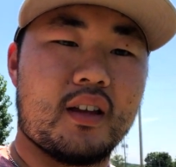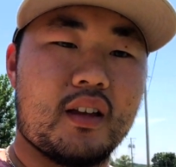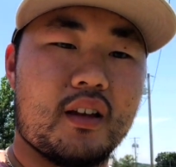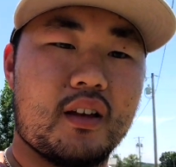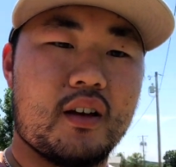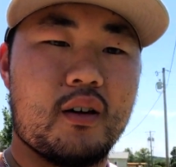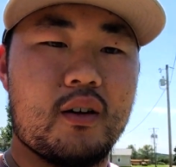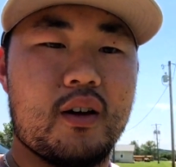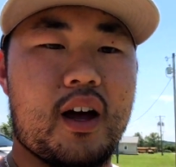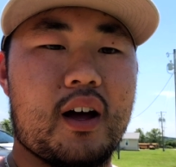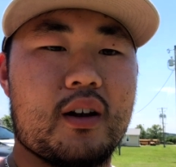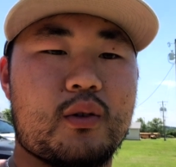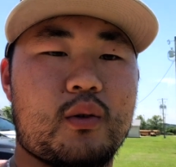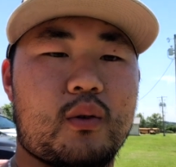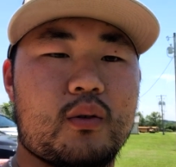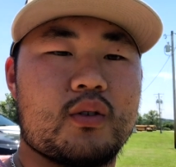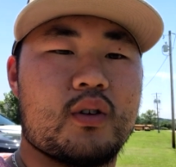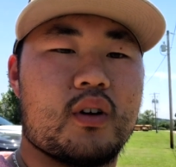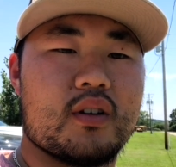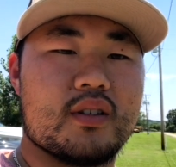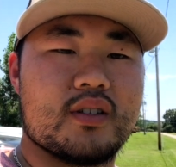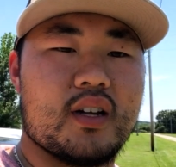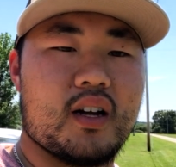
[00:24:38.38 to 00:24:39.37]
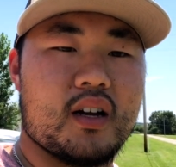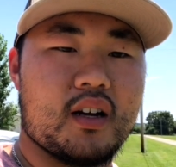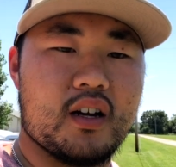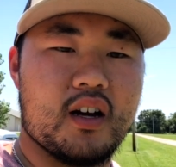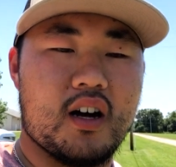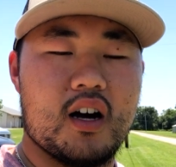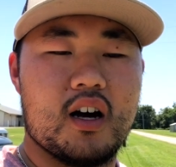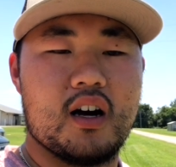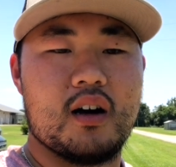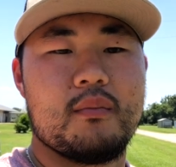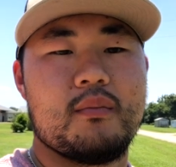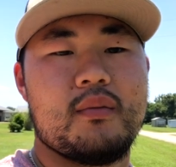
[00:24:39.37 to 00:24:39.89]
Go to
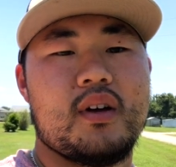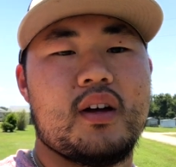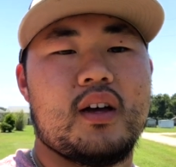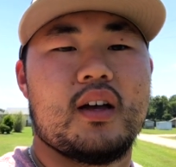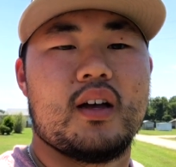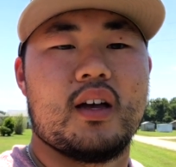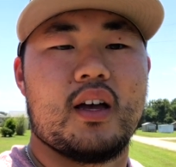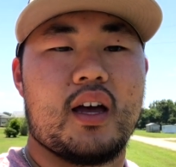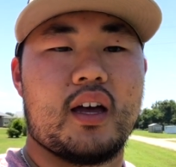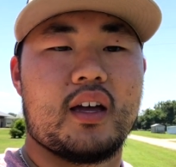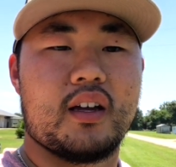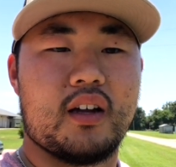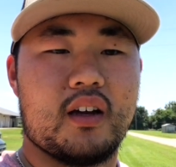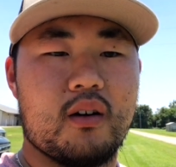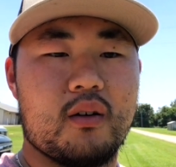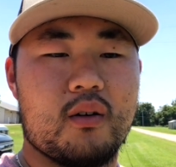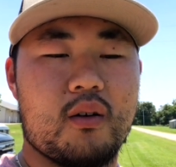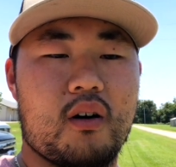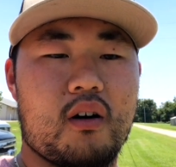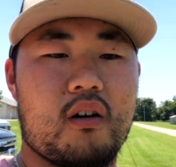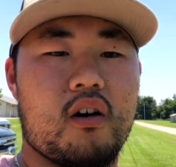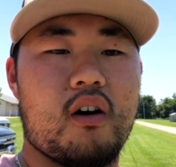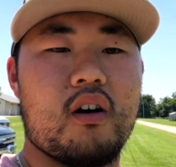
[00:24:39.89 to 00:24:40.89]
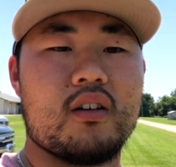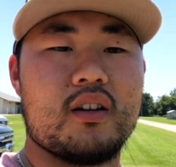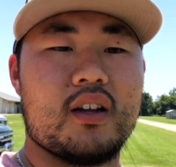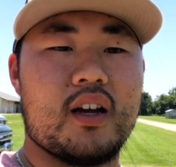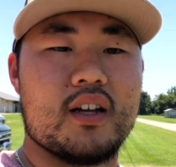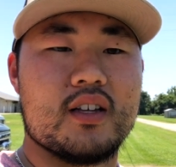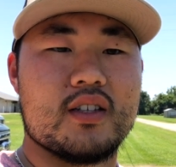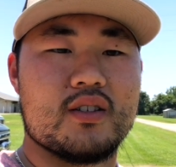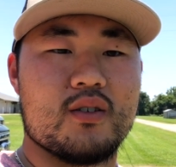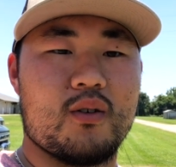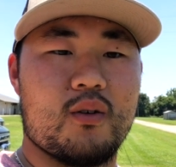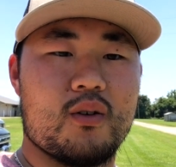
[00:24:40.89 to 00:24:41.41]
outdoortrucks.com and go to our
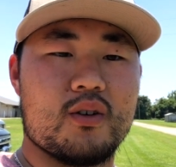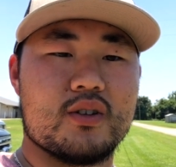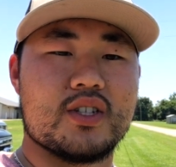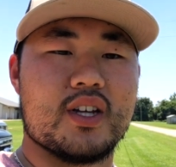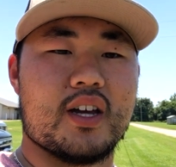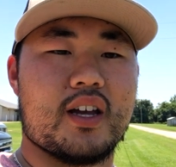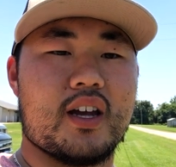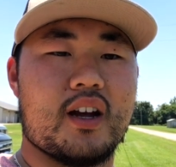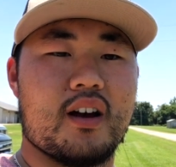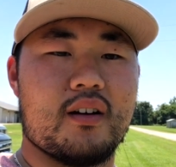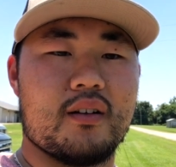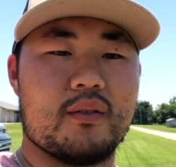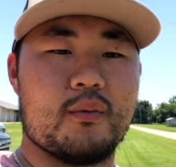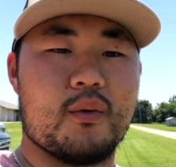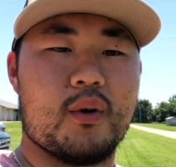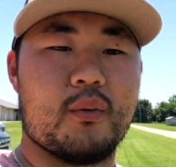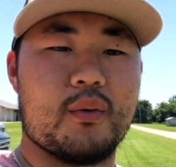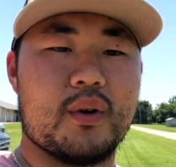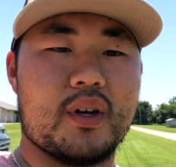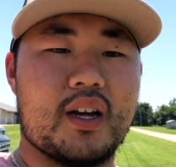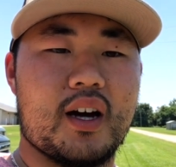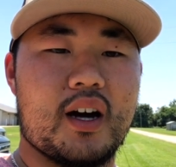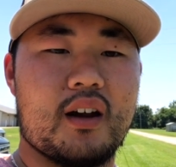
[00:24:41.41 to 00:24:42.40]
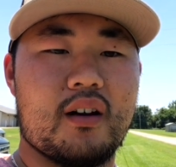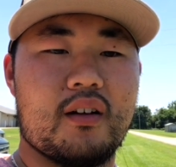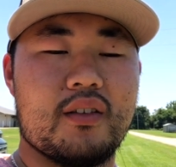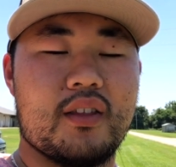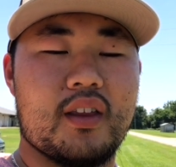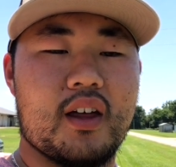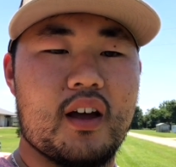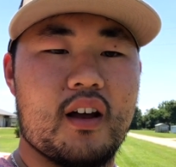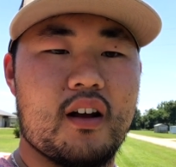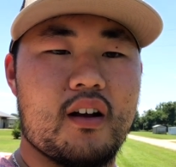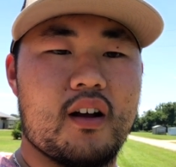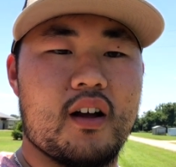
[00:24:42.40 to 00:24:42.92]
online store. Check out what we got on
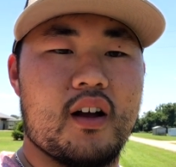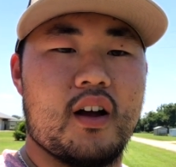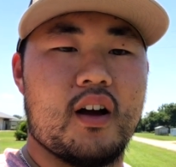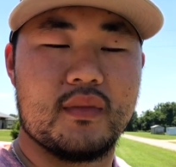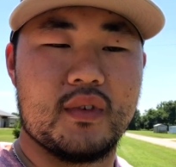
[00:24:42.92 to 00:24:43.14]
there.